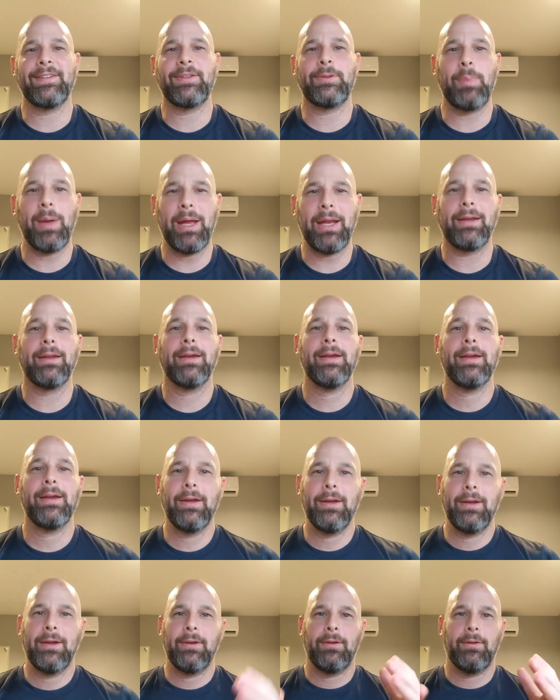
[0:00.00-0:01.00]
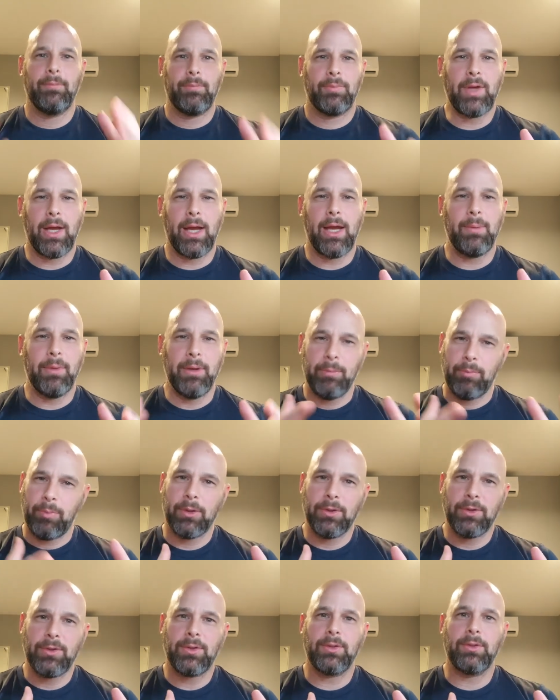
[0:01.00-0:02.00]
to spend time in
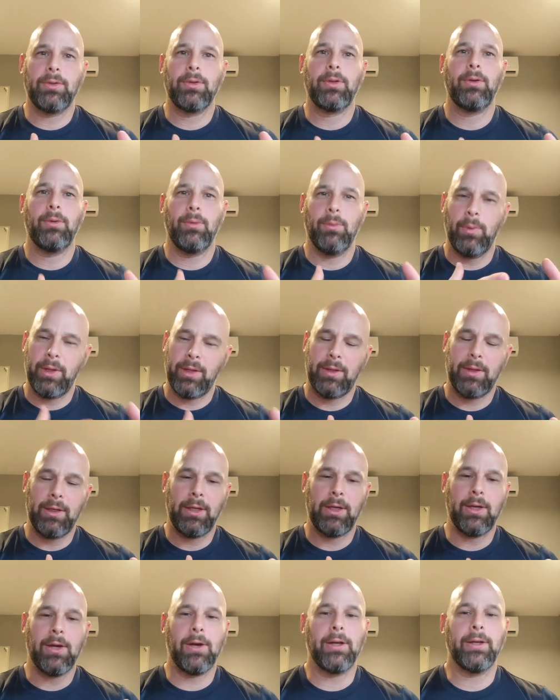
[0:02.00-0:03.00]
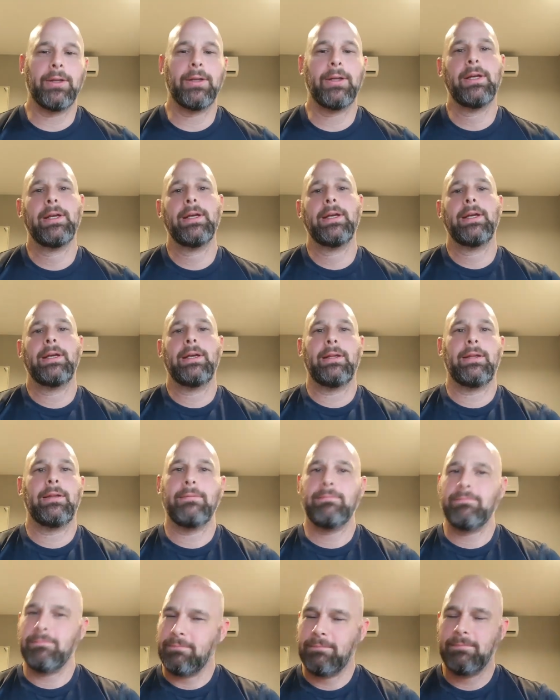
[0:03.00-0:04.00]
person with Nikon,
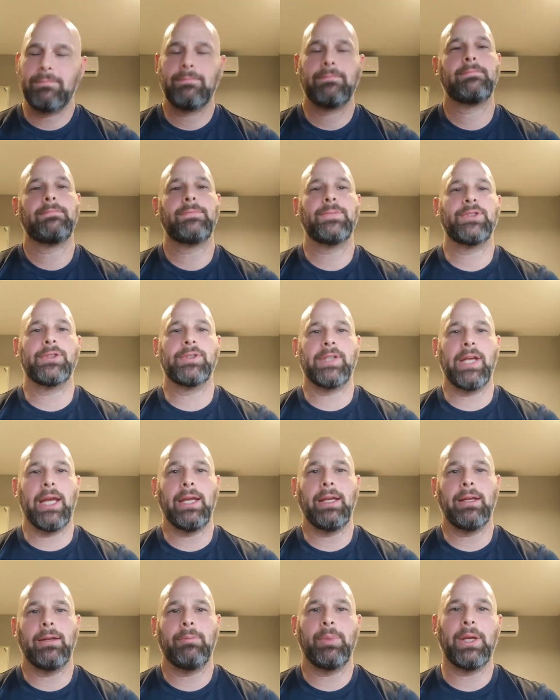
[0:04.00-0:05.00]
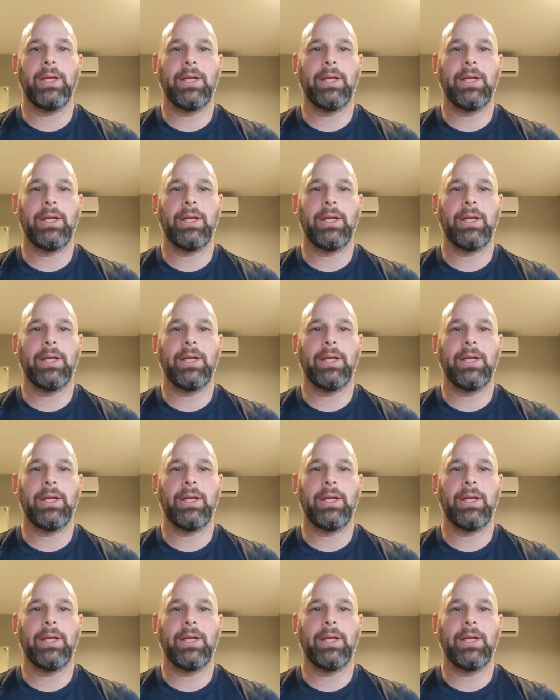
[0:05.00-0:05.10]
you should take it